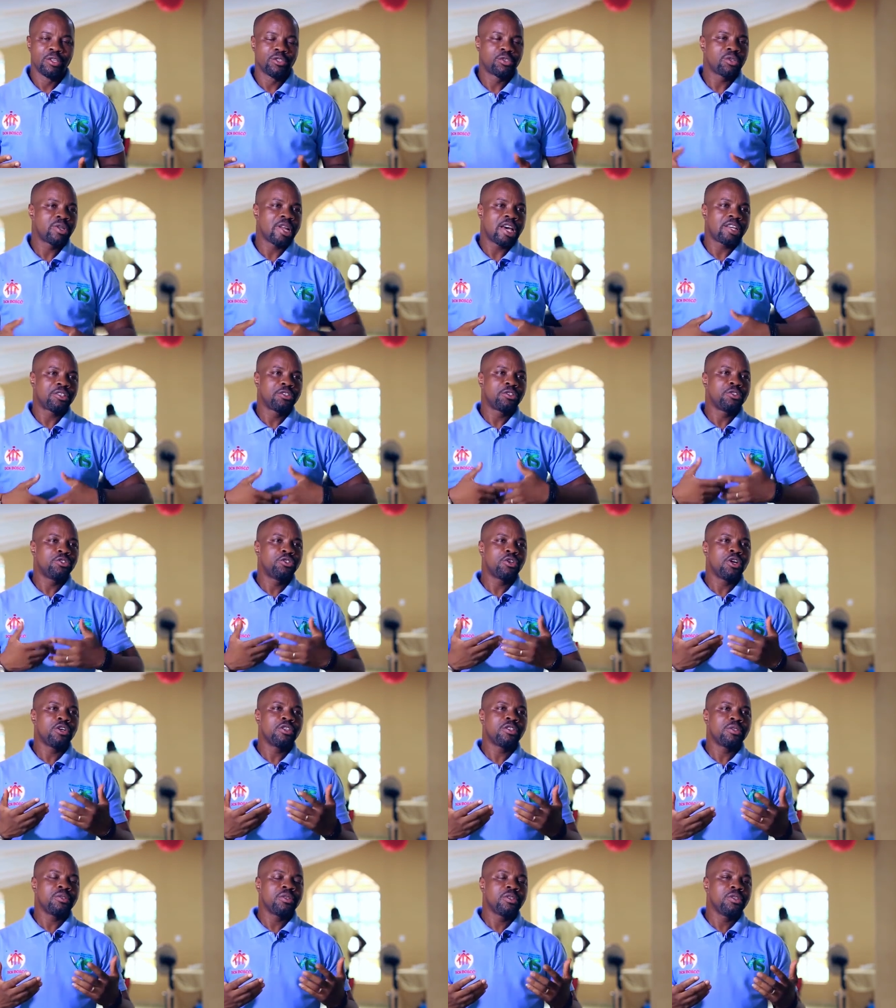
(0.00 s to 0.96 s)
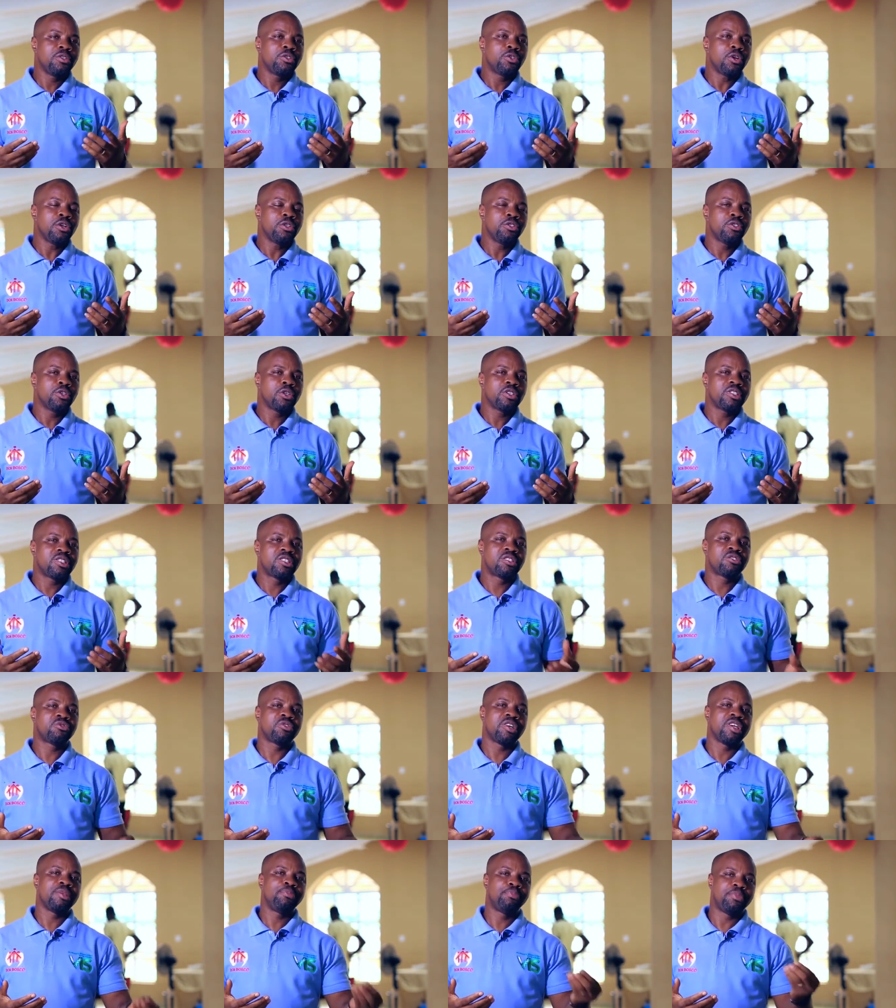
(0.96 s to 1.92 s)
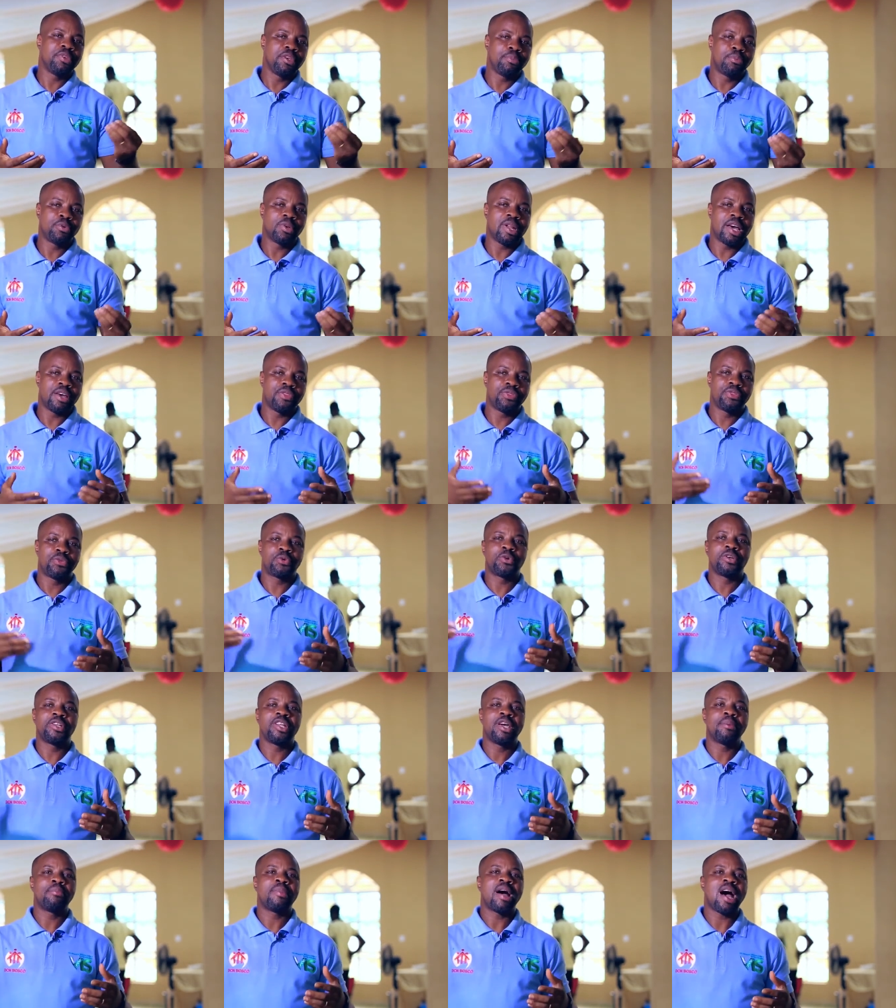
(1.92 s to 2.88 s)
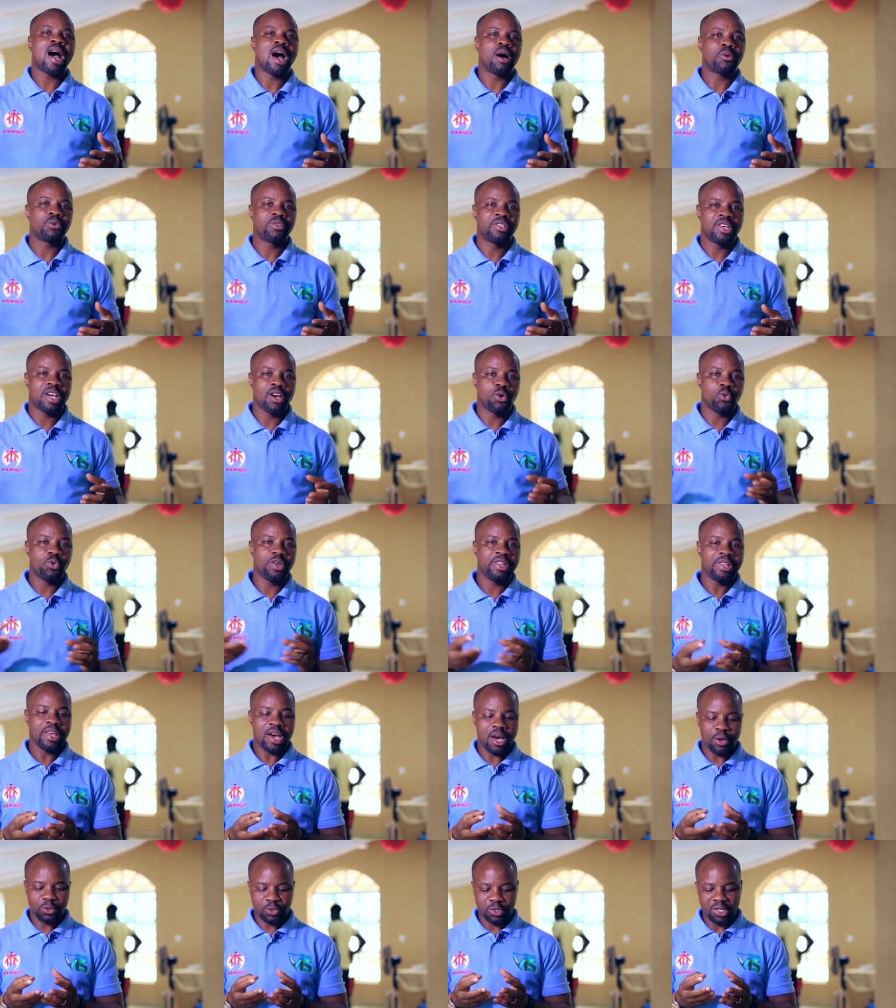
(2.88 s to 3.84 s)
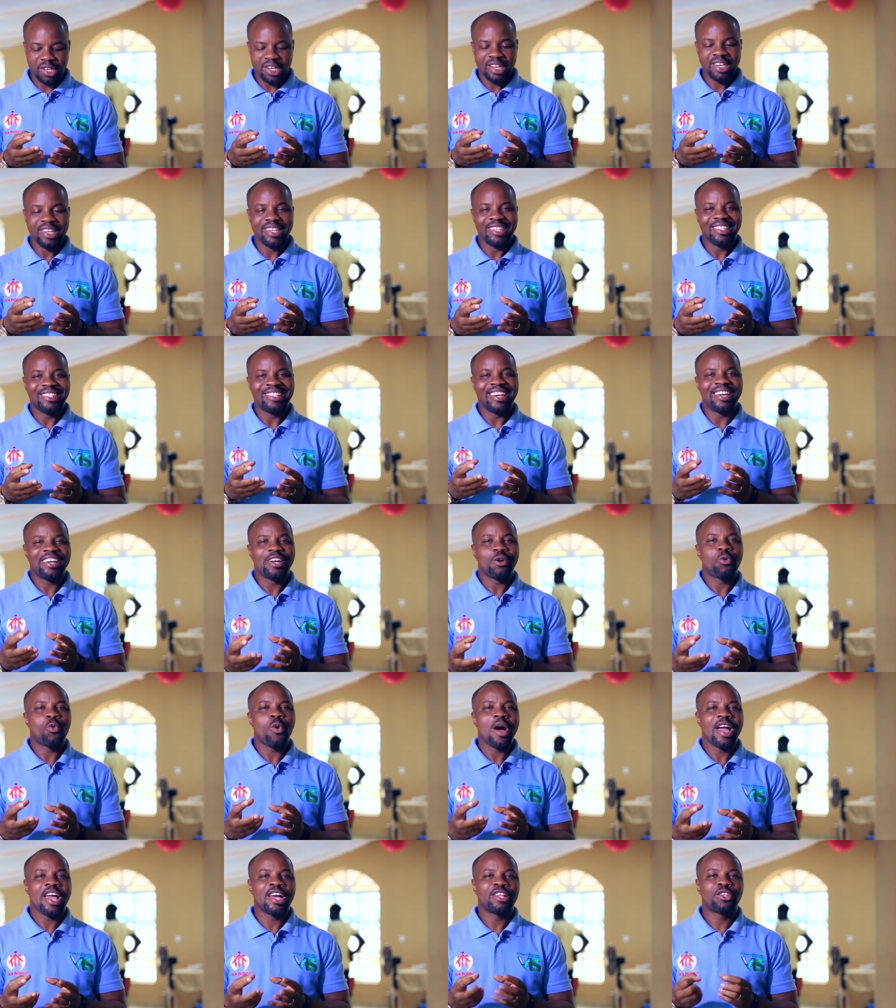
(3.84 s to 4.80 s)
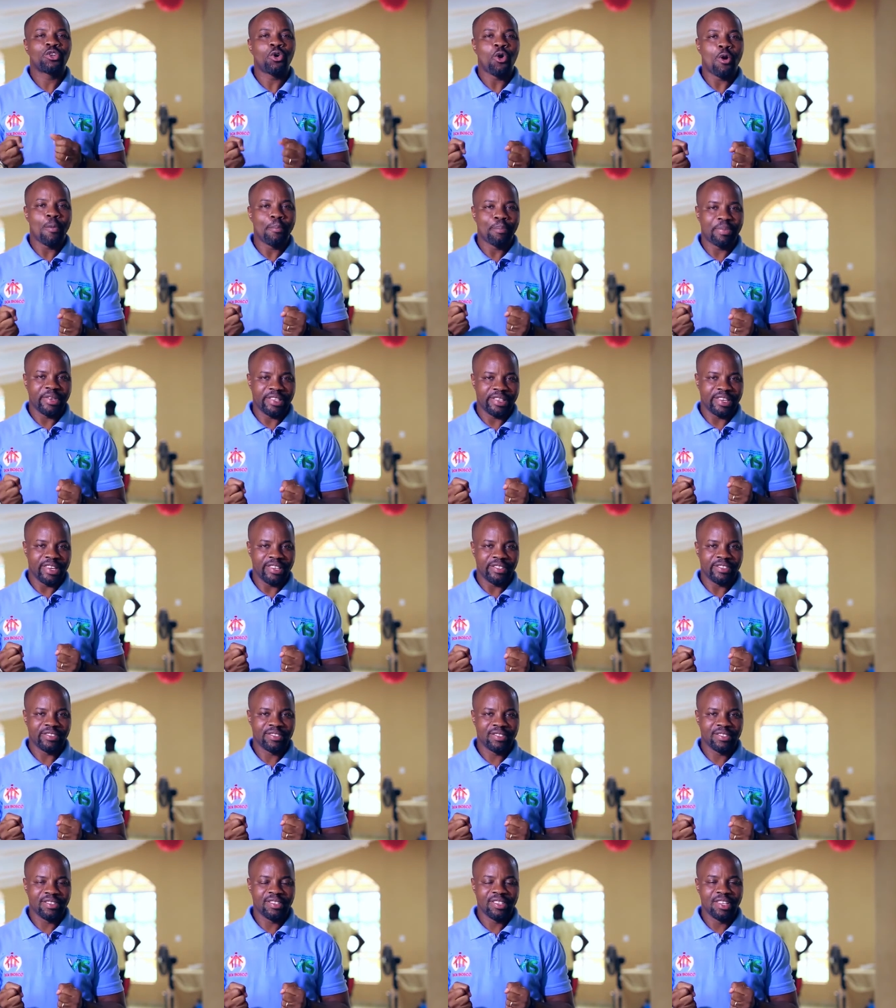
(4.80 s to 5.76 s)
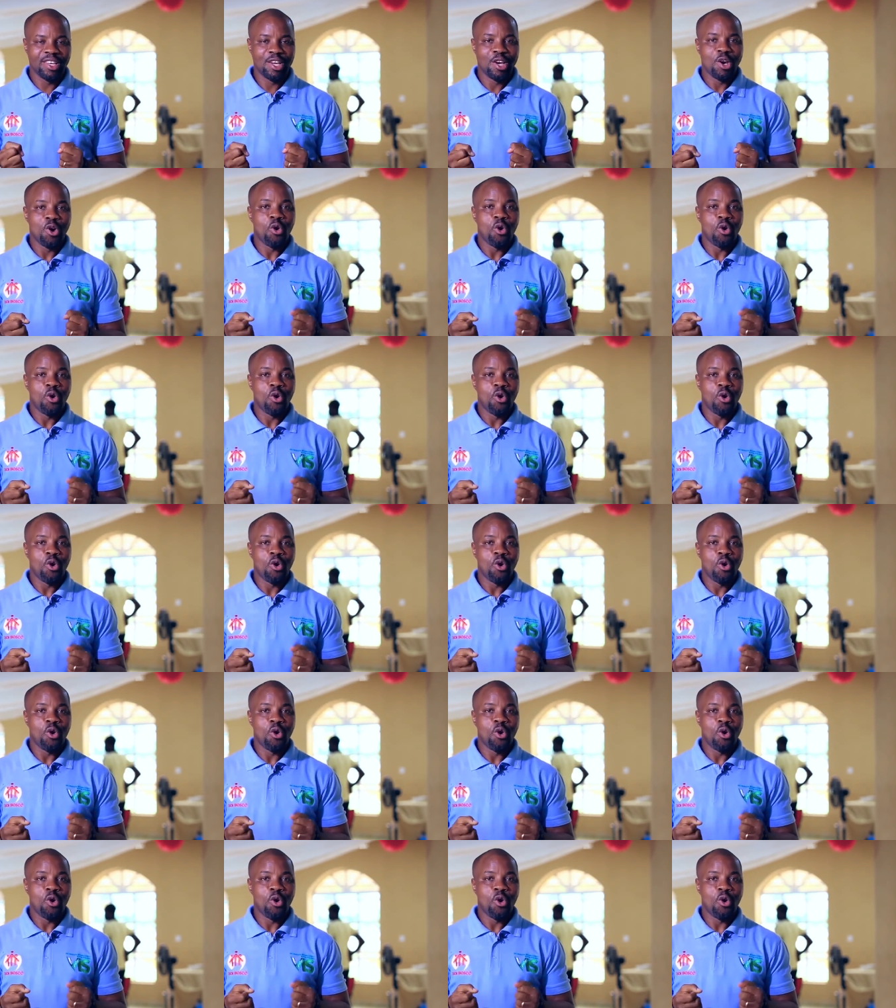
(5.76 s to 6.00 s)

so that you don't just train people and throw them out there without the required competence.